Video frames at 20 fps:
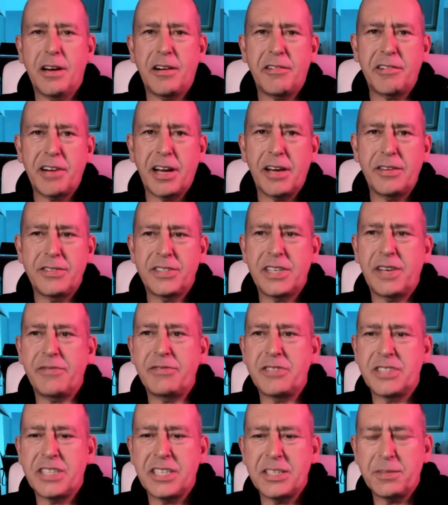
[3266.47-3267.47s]
REO
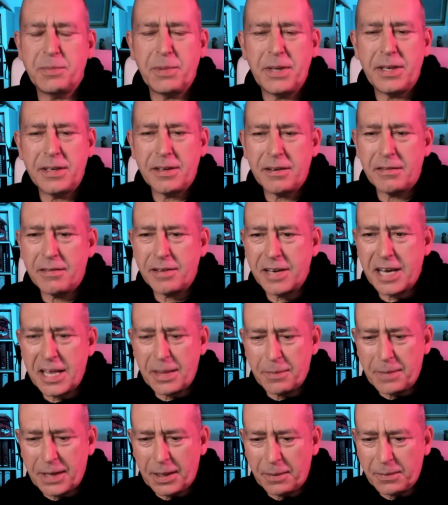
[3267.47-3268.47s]
70s, but you can't
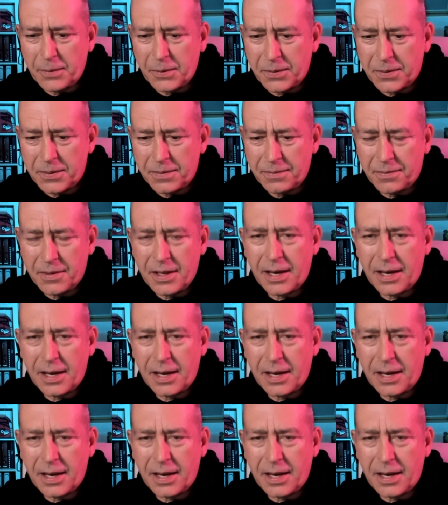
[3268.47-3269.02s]
get them anymore.